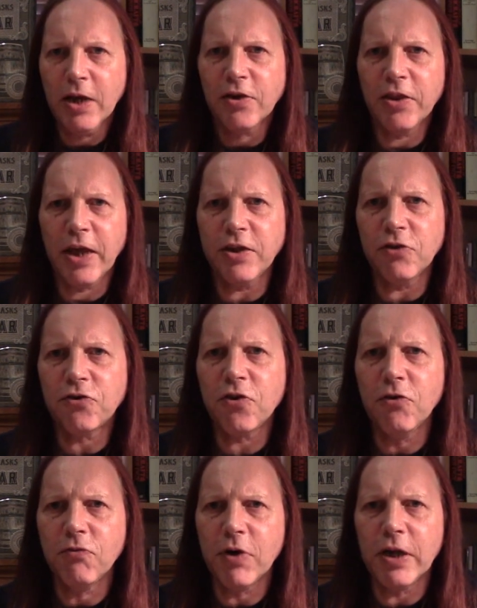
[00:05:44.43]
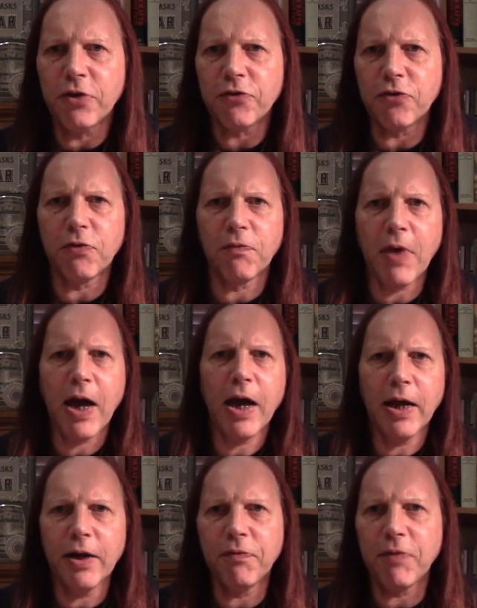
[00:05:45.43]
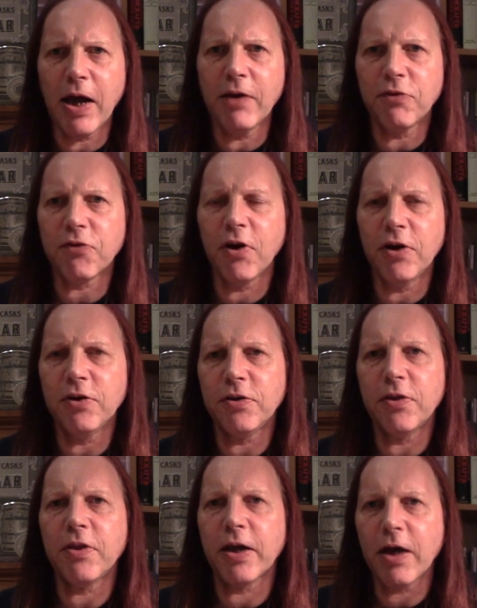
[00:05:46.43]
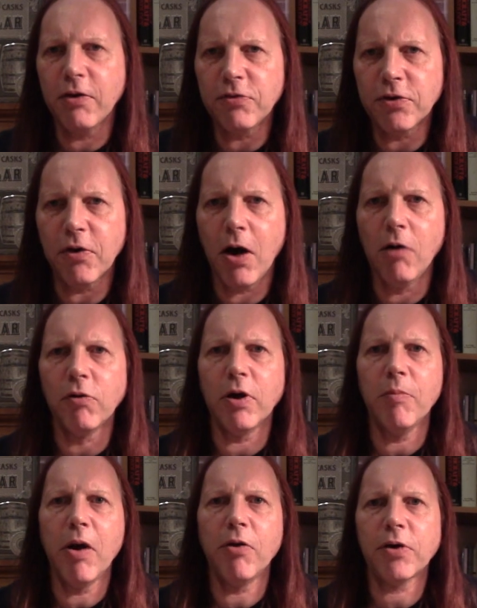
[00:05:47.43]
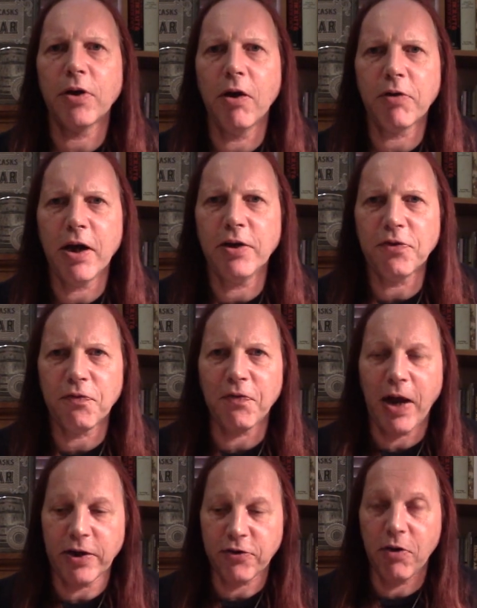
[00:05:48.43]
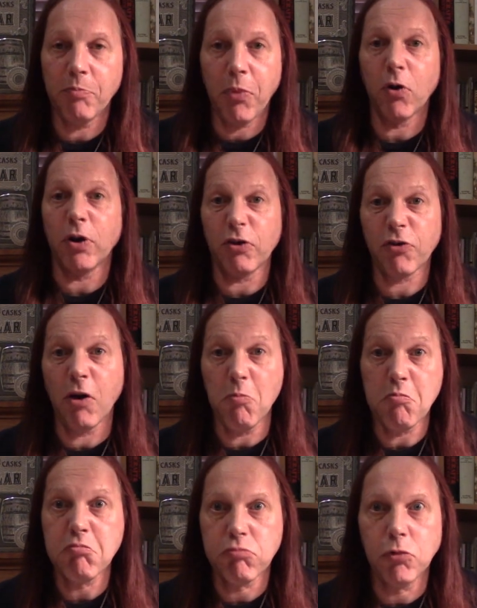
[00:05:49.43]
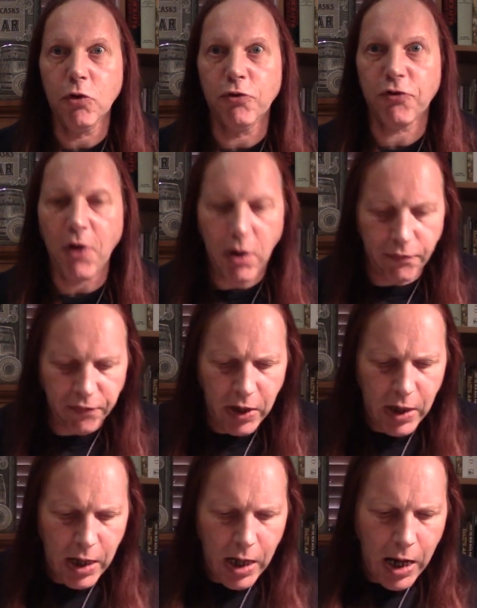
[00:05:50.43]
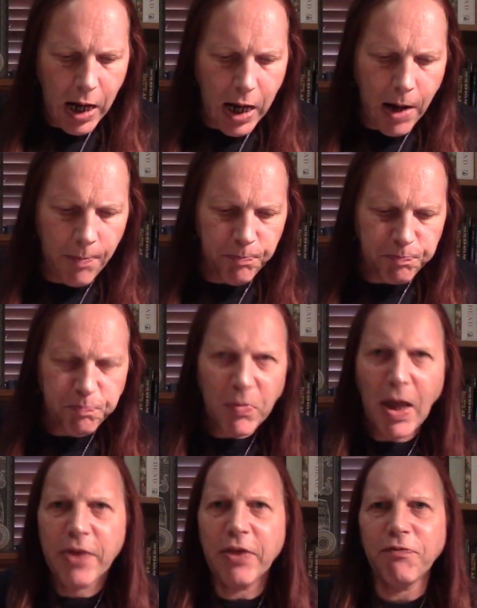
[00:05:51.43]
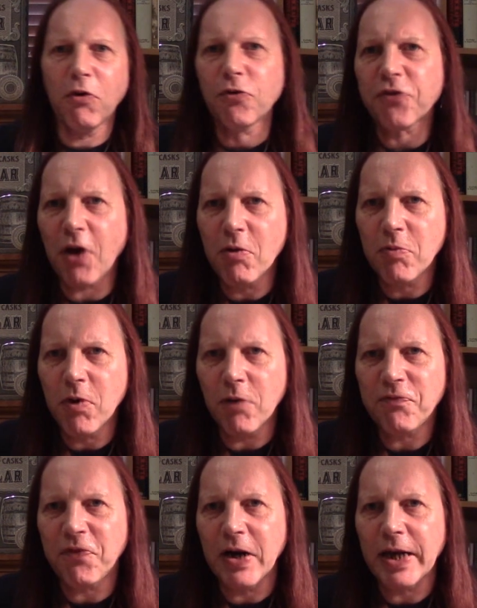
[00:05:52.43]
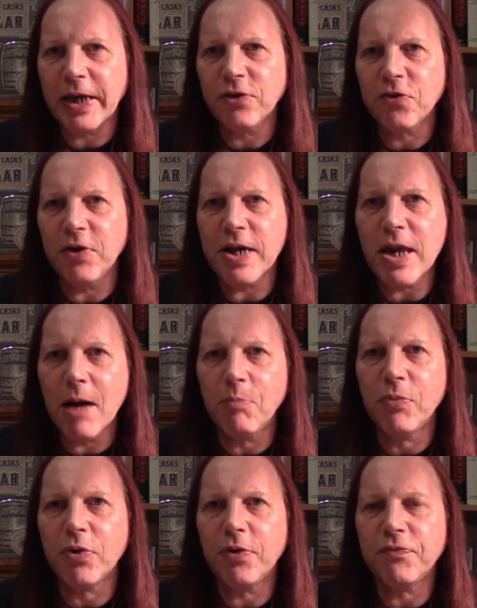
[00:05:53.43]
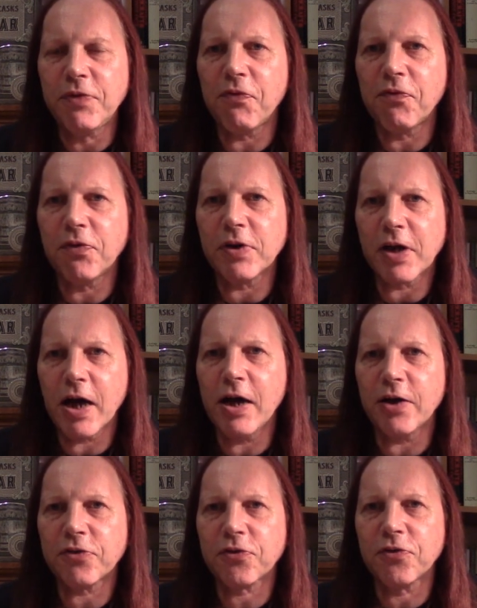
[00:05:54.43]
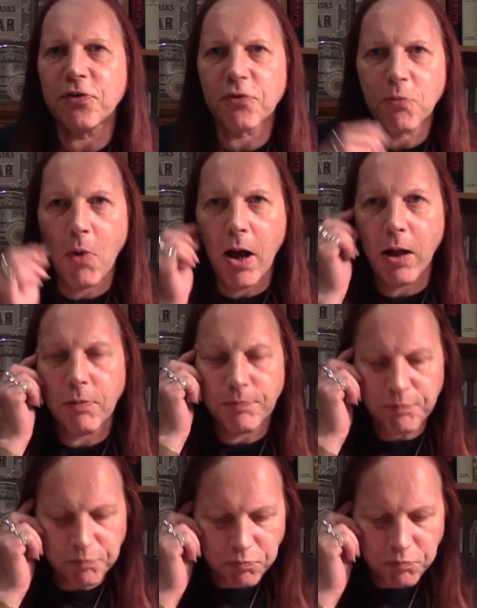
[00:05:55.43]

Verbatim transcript: And they did two releases of that and have now decided that they're going to do a wholly American oak aged flagship bottling, so good stuff. They've also filling into a number of different casks as well,